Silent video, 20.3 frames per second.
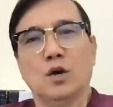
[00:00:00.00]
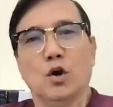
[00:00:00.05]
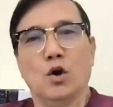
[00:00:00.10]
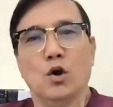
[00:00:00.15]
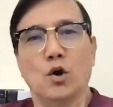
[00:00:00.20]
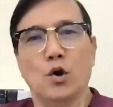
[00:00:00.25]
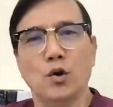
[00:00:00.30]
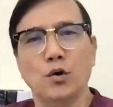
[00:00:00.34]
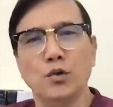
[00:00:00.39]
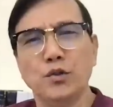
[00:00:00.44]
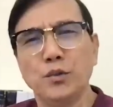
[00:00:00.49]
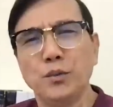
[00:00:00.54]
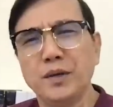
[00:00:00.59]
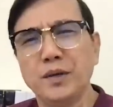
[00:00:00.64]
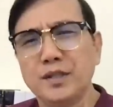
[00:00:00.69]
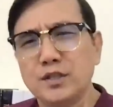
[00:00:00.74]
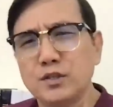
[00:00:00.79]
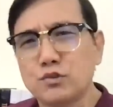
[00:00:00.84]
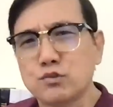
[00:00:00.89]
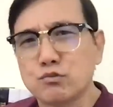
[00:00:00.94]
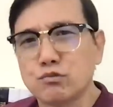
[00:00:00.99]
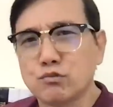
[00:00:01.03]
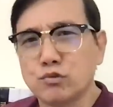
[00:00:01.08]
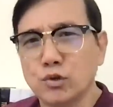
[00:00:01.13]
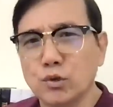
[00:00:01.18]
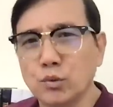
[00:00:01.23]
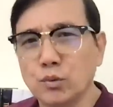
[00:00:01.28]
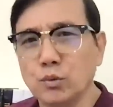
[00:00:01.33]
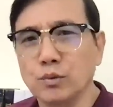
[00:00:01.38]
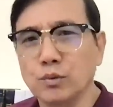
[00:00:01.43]
Although it is
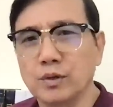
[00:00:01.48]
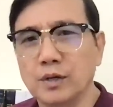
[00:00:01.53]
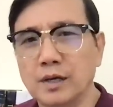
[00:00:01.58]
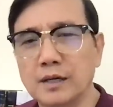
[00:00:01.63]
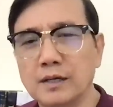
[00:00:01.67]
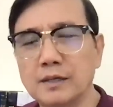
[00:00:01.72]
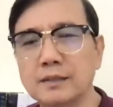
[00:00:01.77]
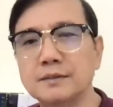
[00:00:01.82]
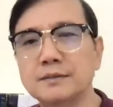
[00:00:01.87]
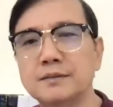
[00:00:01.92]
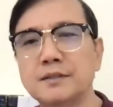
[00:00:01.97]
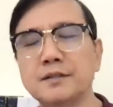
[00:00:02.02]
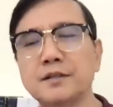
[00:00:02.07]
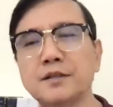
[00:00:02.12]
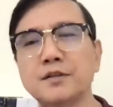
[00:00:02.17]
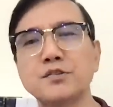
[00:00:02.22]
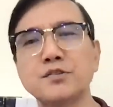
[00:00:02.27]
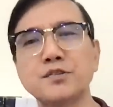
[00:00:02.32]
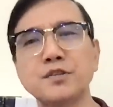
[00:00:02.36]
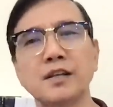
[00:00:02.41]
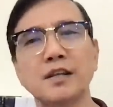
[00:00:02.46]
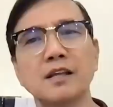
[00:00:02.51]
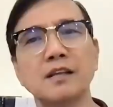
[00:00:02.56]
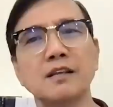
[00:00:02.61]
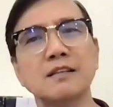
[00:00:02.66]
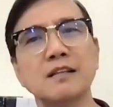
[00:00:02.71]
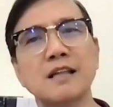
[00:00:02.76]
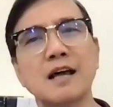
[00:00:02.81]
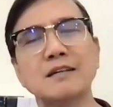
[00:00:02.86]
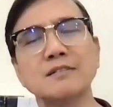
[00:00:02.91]
true that there are still a
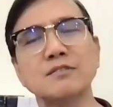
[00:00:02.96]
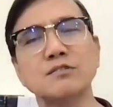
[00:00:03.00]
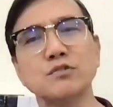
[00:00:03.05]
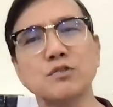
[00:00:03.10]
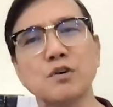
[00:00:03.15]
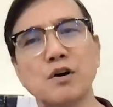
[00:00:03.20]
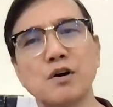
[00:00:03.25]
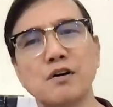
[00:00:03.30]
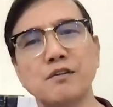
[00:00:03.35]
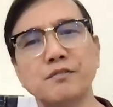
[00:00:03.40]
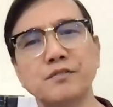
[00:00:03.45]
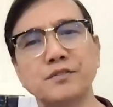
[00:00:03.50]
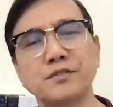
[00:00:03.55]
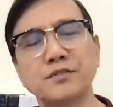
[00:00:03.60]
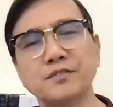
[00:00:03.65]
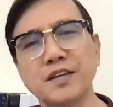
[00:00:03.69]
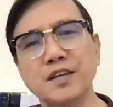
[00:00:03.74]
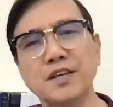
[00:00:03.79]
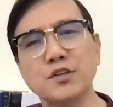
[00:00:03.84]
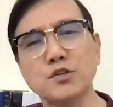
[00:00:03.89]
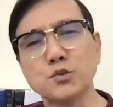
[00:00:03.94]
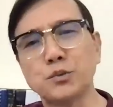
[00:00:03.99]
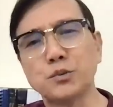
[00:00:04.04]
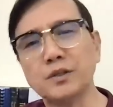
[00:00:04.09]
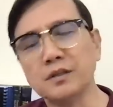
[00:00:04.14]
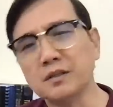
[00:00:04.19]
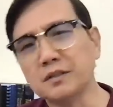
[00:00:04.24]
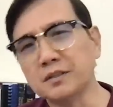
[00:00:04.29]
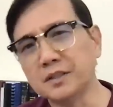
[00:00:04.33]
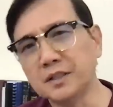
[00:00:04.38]
lot of things
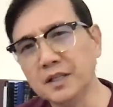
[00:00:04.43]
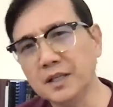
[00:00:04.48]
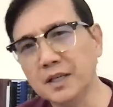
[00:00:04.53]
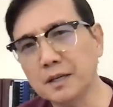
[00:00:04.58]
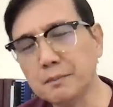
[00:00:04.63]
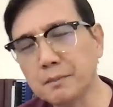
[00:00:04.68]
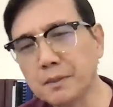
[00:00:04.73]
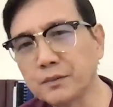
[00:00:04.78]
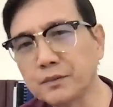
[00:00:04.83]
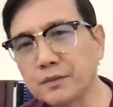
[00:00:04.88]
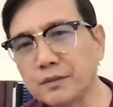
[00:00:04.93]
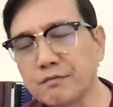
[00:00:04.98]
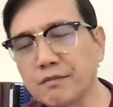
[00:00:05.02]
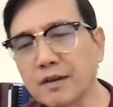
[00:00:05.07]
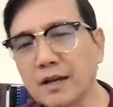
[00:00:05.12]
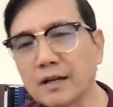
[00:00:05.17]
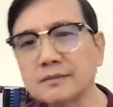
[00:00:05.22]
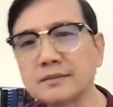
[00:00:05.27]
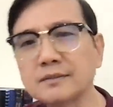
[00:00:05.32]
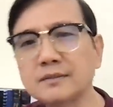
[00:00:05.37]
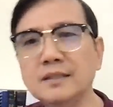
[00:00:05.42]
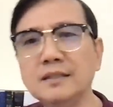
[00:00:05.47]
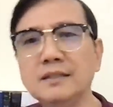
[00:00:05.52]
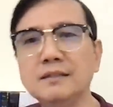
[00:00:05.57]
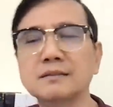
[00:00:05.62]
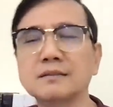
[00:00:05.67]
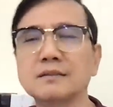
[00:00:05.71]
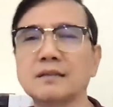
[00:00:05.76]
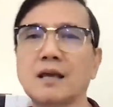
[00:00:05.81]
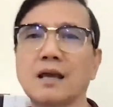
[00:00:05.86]
we're learning about the
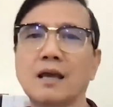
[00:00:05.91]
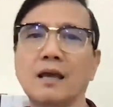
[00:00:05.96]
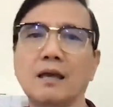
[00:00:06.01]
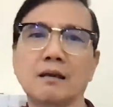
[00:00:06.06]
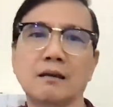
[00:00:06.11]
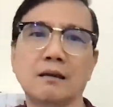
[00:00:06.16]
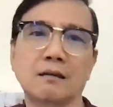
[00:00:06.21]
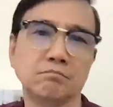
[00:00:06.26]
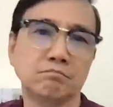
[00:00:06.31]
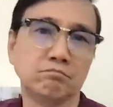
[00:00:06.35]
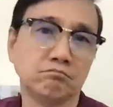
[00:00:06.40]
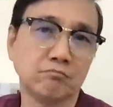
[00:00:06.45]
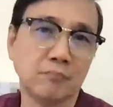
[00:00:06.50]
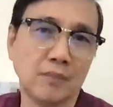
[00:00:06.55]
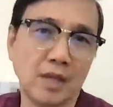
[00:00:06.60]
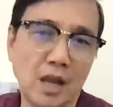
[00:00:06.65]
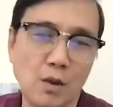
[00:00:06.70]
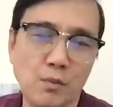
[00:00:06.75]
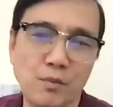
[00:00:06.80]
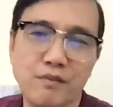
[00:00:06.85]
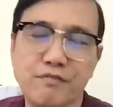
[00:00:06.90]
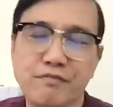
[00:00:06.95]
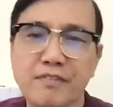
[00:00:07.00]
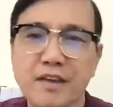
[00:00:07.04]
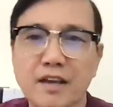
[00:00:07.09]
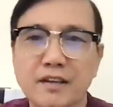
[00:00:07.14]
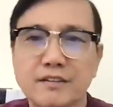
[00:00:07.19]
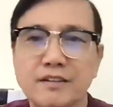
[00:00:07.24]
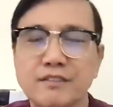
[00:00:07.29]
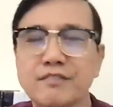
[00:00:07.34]
vaccines, like how
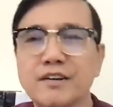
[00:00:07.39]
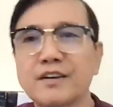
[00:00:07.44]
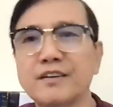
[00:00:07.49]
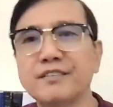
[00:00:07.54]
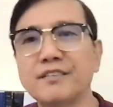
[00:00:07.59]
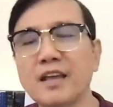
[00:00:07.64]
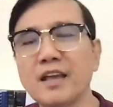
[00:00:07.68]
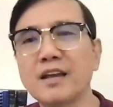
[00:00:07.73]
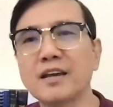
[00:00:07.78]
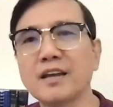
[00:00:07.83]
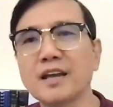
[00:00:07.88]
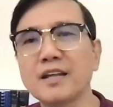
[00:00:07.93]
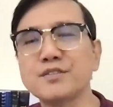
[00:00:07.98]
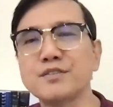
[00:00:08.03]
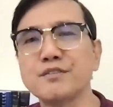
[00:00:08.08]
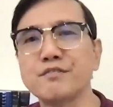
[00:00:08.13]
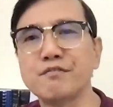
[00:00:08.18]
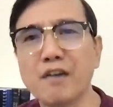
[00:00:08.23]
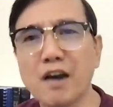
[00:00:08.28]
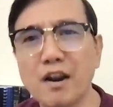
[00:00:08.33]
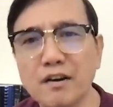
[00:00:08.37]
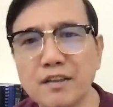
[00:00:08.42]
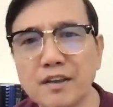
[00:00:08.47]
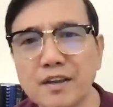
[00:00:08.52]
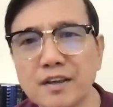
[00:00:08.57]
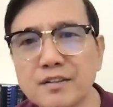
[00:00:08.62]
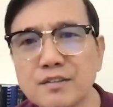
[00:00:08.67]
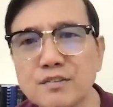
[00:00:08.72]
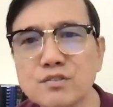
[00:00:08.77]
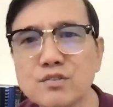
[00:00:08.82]
effective are they against the
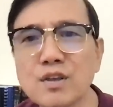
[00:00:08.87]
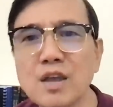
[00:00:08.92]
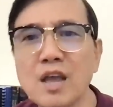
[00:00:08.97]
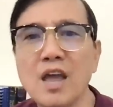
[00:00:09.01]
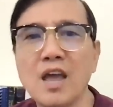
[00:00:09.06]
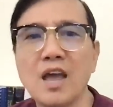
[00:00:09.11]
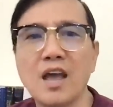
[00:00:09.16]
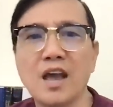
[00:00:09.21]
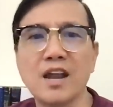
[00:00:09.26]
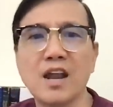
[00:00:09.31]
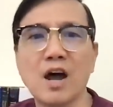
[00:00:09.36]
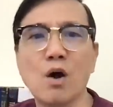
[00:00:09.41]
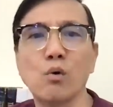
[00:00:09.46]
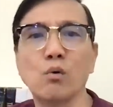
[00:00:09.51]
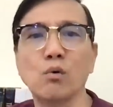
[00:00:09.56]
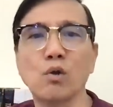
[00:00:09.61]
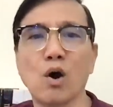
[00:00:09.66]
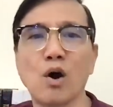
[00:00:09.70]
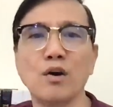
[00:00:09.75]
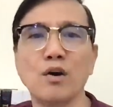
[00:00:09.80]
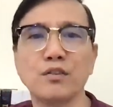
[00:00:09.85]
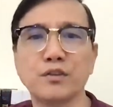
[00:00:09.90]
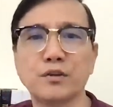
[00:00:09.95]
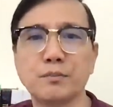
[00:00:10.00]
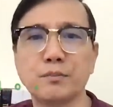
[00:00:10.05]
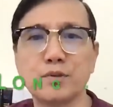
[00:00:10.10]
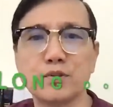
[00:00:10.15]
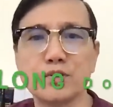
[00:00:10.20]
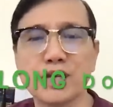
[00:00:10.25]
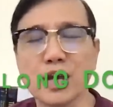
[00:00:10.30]
variants and how long their
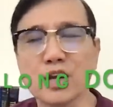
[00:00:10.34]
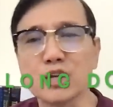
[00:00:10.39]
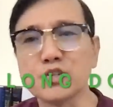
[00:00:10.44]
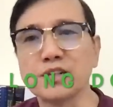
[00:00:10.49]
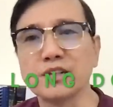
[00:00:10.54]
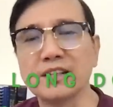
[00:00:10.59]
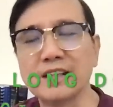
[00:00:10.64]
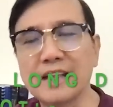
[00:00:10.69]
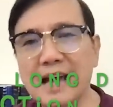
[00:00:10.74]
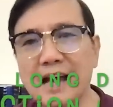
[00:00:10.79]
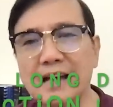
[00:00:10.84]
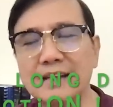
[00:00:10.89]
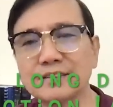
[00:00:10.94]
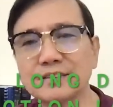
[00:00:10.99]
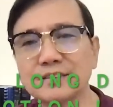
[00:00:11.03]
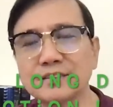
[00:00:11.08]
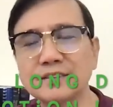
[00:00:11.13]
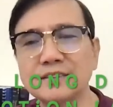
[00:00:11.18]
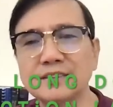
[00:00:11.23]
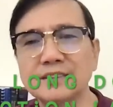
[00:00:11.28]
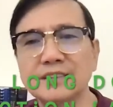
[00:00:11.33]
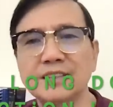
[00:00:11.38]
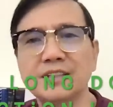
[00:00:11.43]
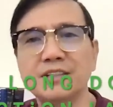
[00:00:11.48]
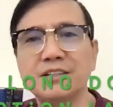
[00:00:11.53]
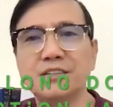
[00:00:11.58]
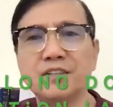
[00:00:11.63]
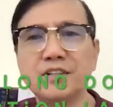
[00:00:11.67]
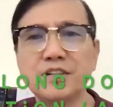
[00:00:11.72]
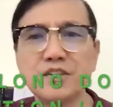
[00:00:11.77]
protection lasts, there are